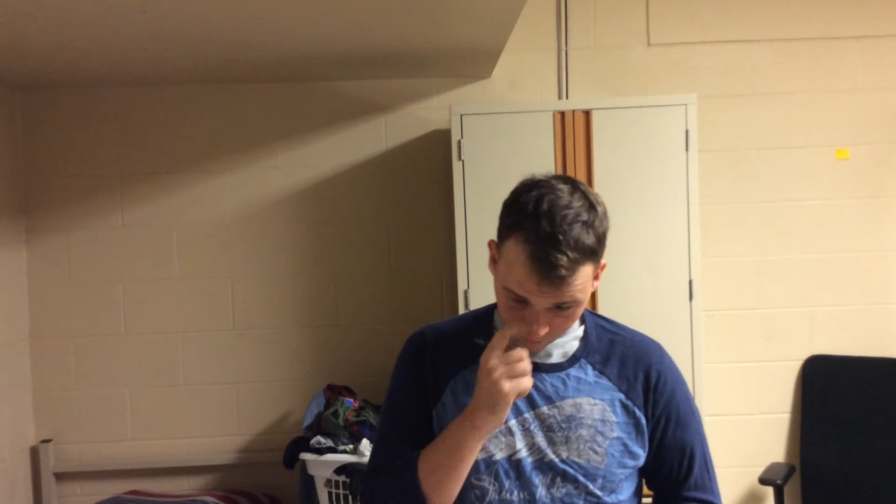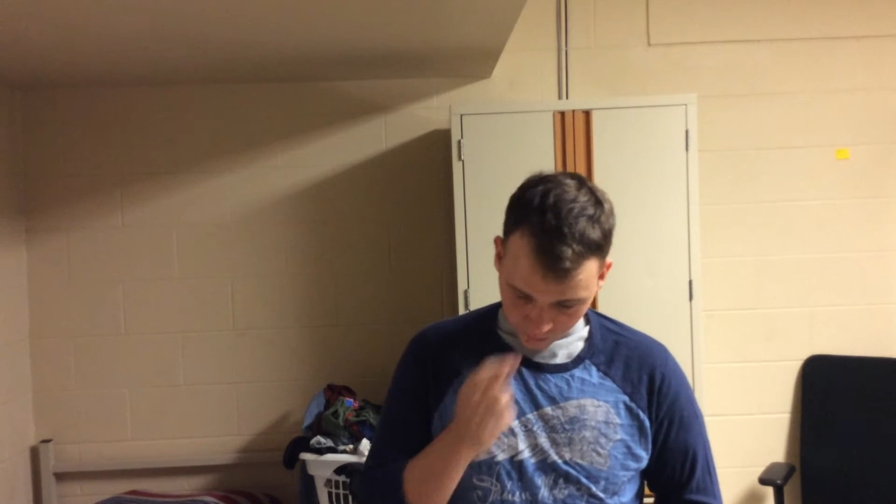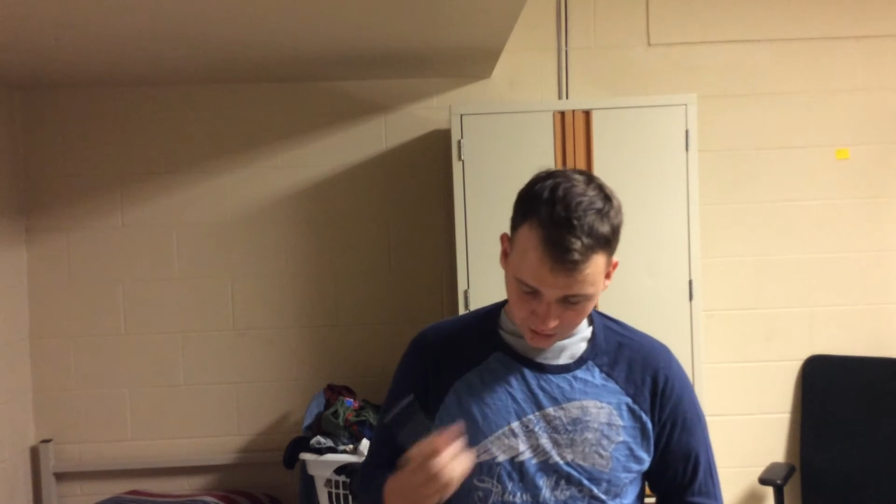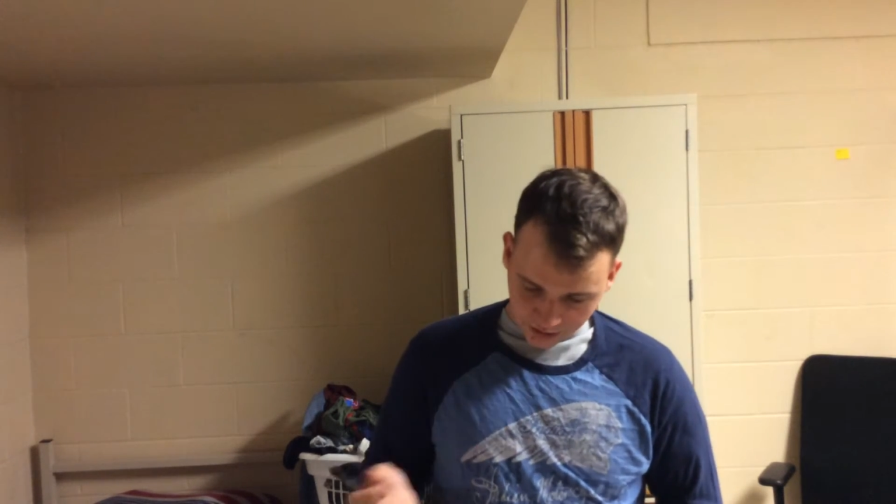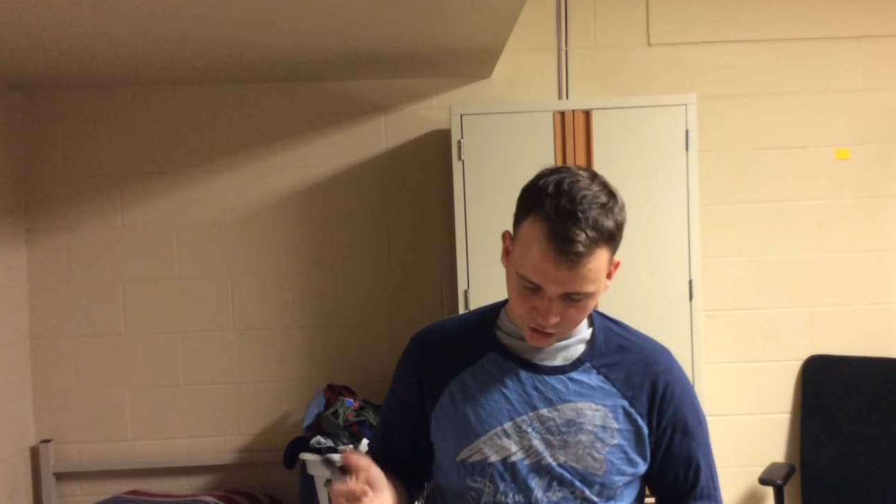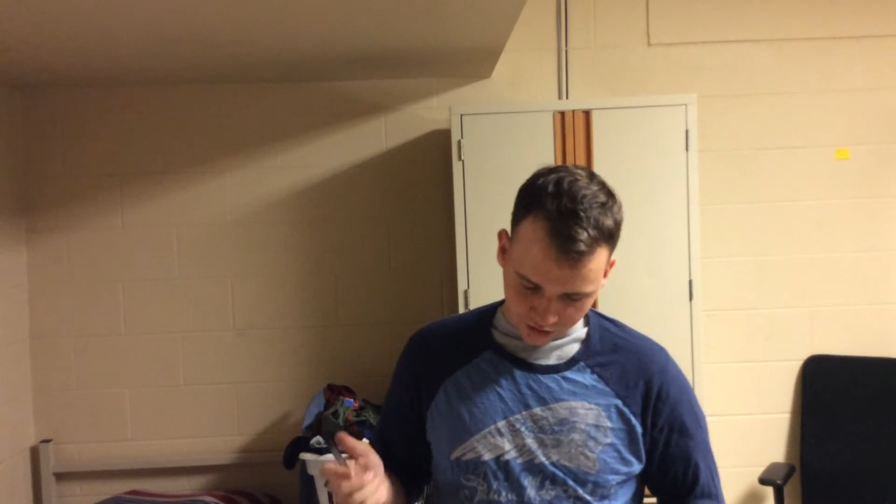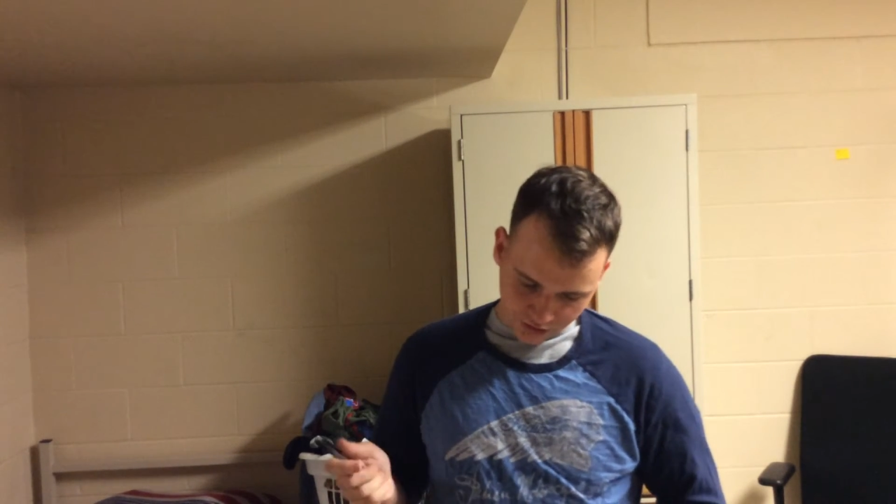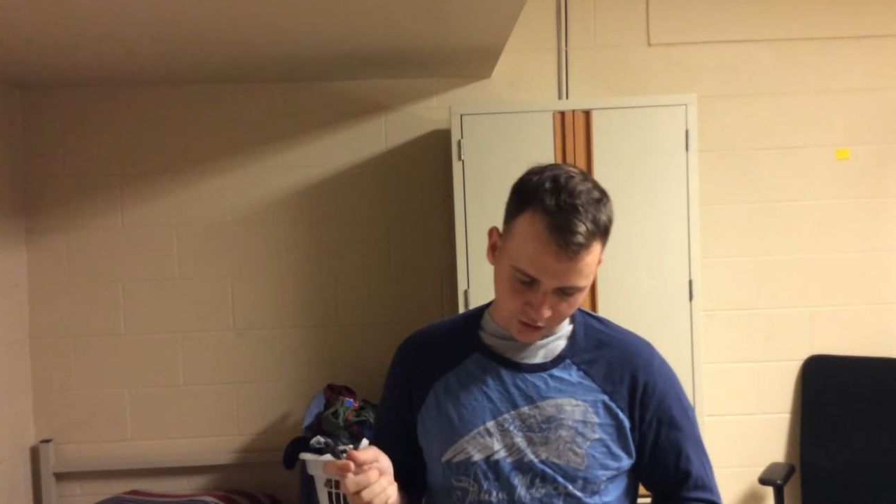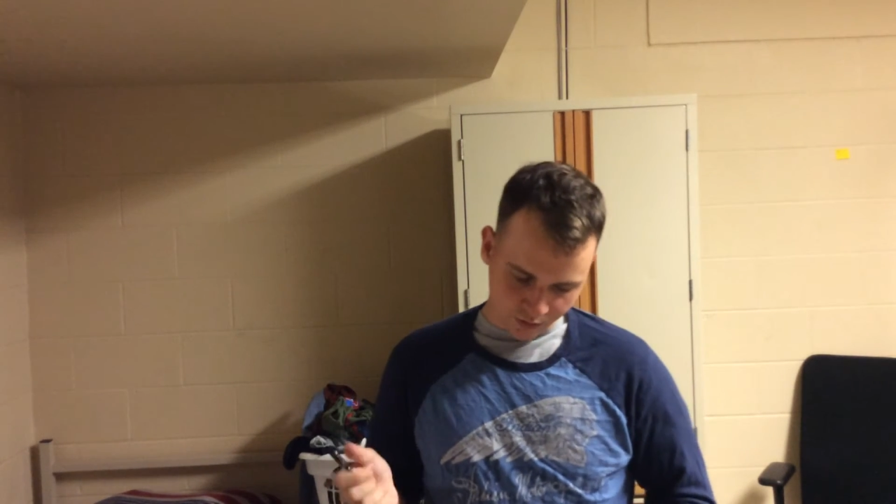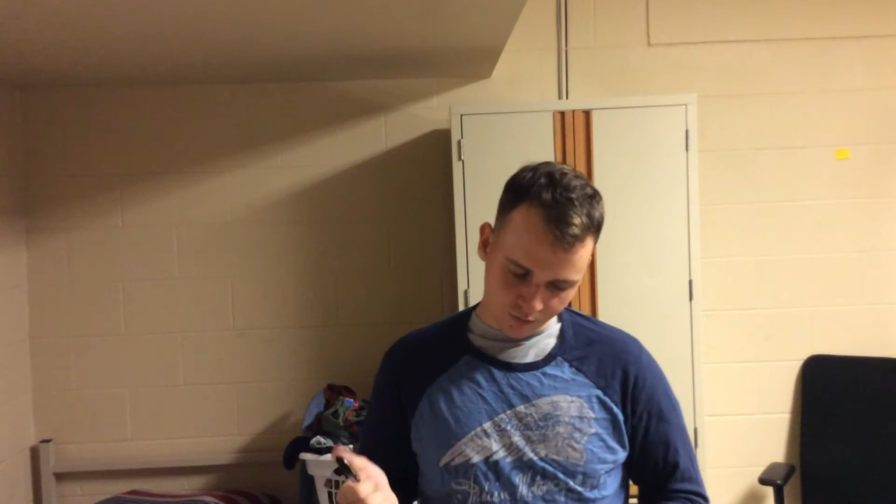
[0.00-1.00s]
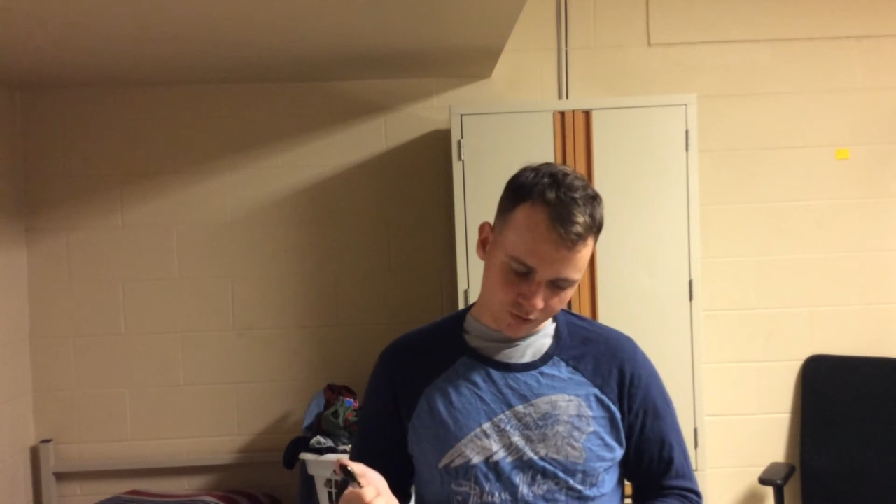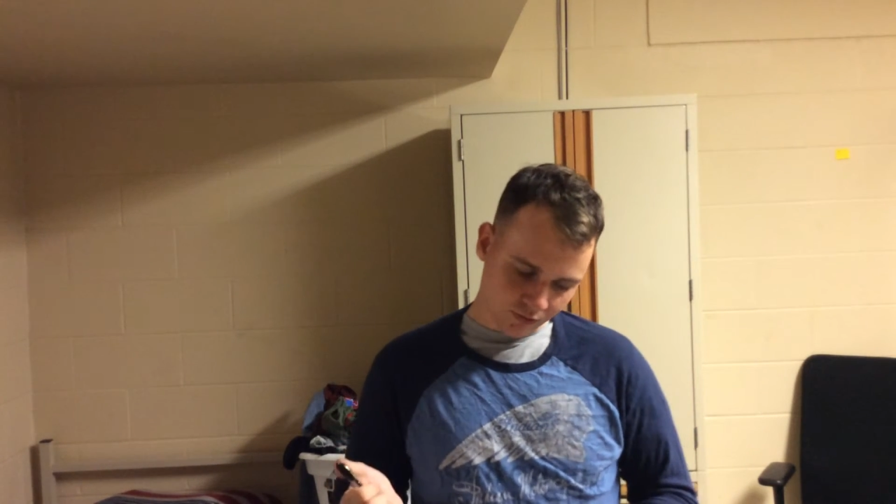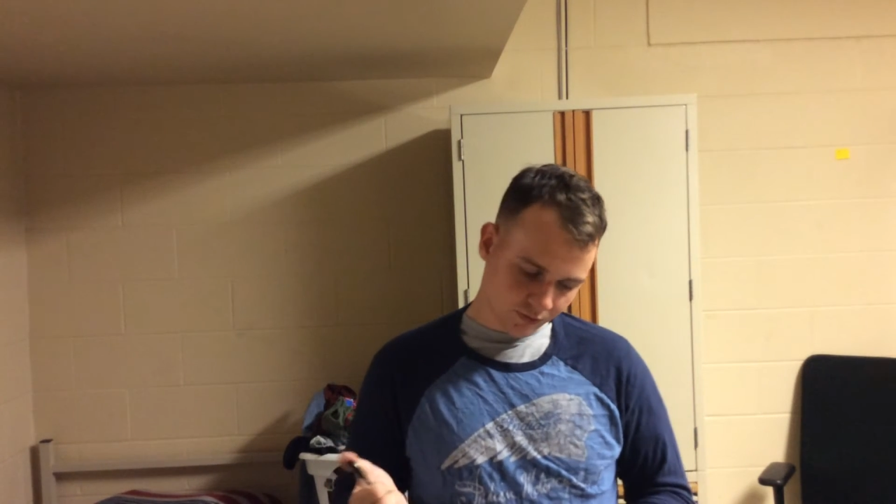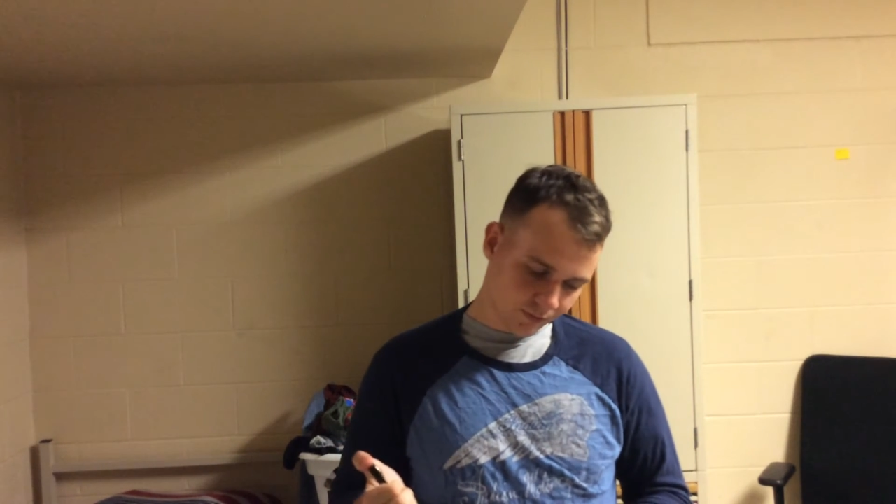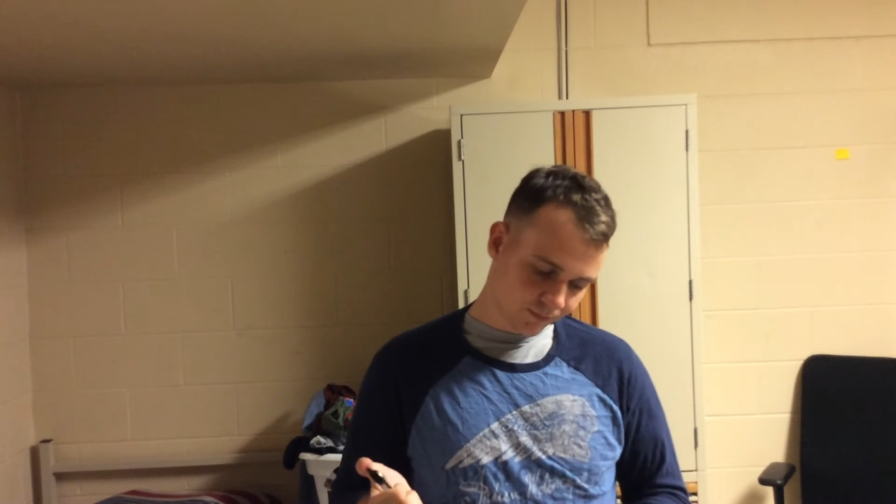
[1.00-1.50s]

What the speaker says: religious tones,